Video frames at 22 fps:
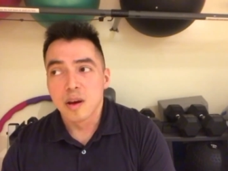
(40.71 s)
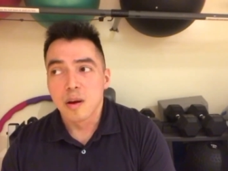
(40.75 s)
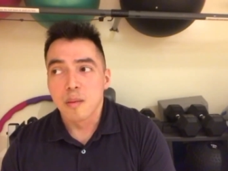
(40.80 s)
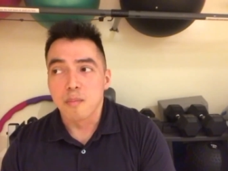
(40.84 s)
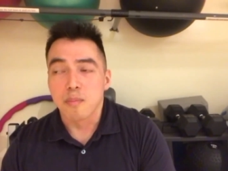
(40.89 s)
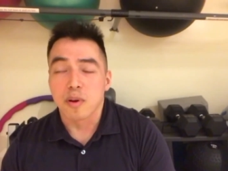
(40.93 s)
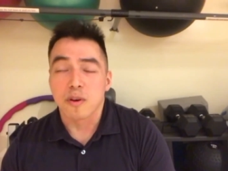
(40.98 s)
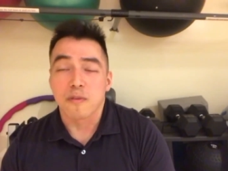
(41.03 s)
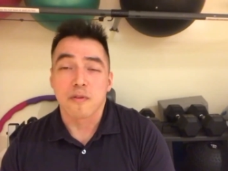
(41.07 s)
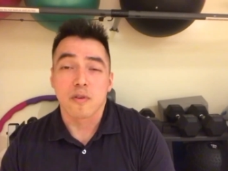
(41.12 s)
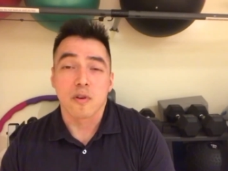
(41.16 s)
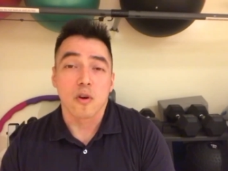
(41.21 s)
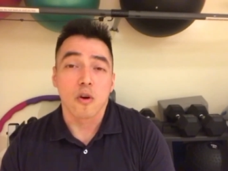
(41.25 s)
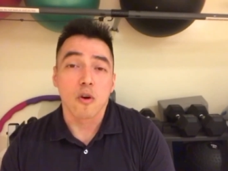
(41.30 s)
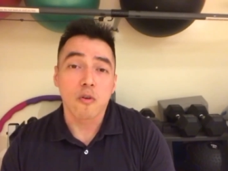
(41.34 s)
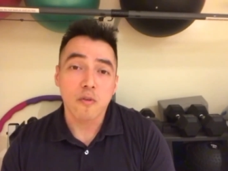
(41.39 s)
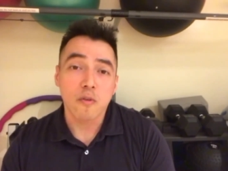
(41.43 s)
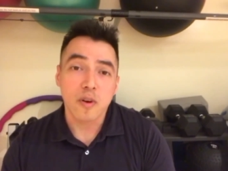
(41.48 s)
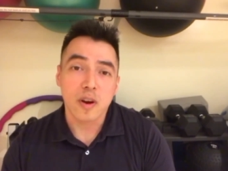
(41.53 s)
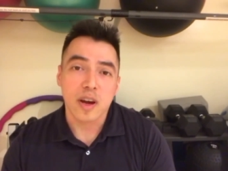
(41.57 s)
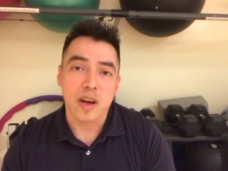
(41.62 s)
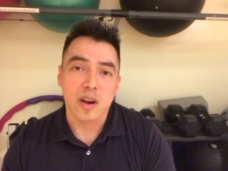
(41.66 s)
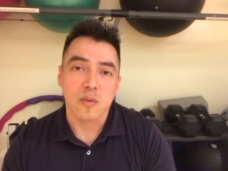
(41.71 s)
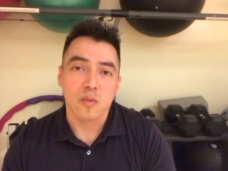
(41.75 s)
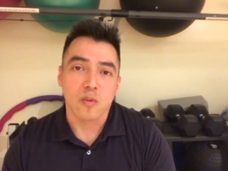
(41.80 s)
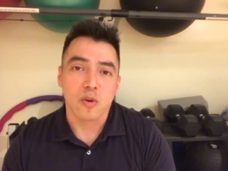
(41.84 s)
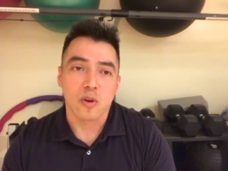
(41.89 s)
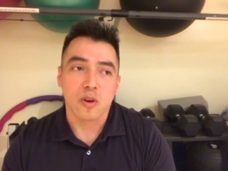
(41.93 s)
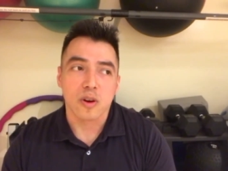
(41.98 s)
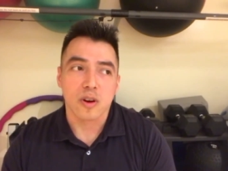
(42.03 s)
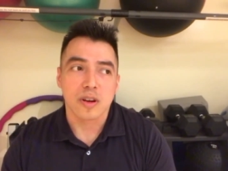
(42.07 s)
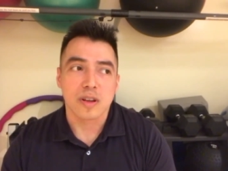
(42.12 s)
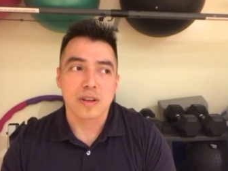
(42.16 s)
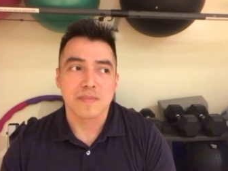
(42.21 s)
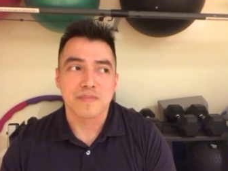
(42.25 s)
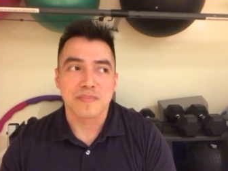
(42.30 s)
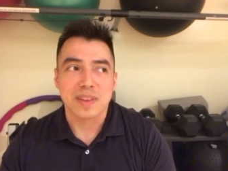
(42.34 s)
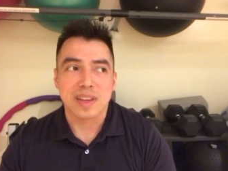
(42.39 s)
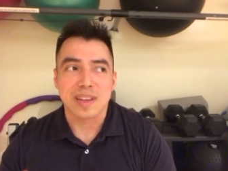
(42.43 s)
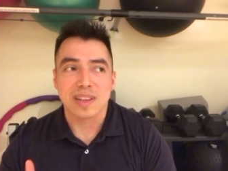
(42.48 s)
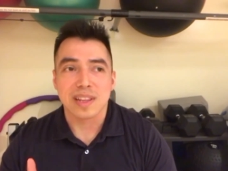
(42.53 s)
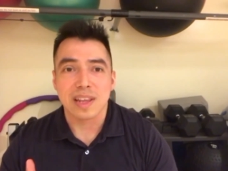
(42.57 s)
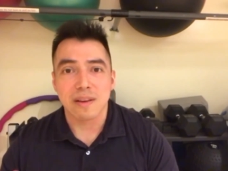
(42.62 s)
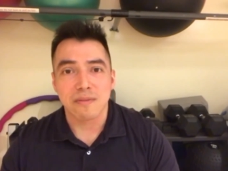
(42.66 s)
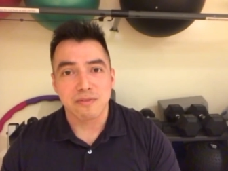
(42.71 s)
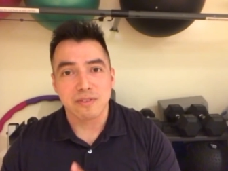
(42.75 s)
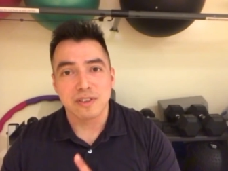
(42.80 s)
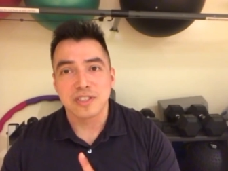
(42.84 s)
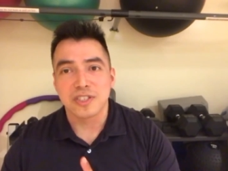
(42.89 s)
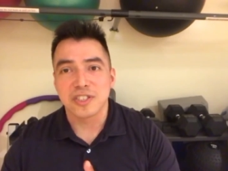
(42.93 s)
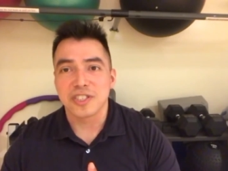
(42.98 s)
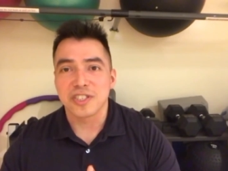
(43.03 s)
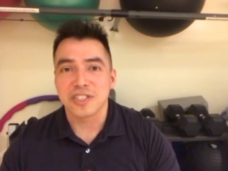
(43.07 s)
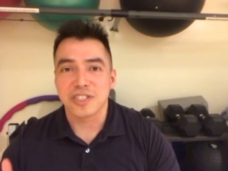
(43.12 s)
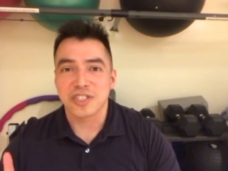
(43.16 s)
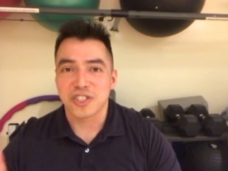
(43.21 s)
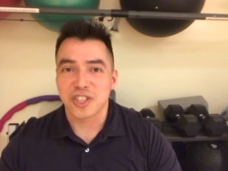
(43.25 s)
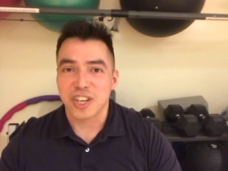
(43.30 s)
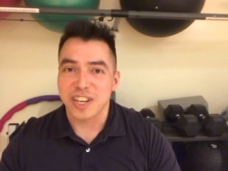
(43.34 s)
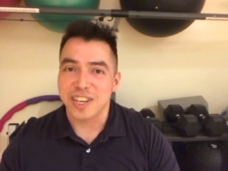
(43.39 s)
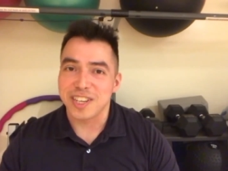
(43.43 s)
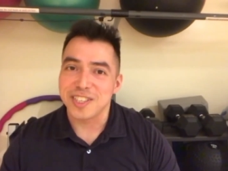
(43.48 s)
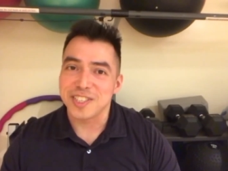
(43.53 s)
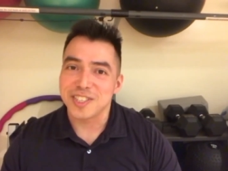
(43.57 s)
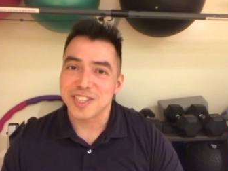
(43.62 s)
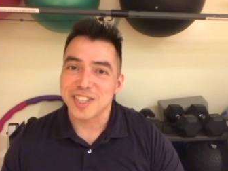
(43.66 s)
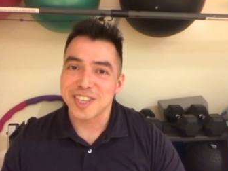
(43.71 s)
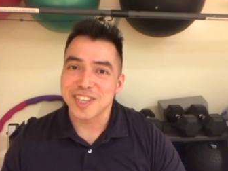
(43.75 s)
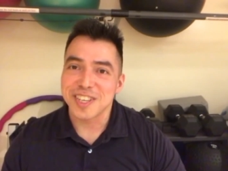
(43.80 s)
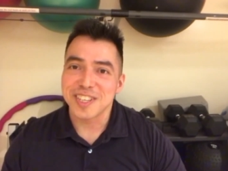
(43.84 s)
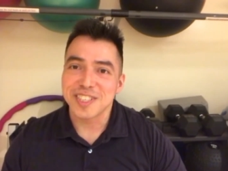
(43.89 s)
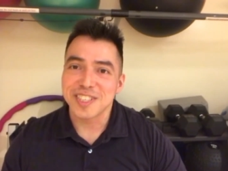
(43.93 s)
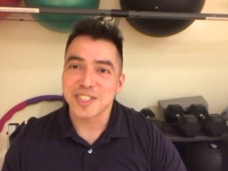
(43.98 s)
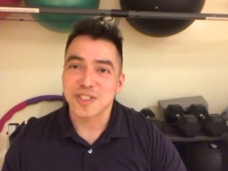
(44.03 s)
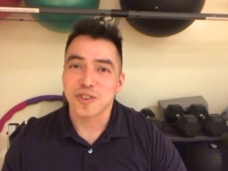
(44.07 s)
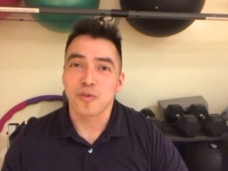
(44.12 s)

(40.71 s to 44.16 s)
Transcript: But for overhead work, leverages change things,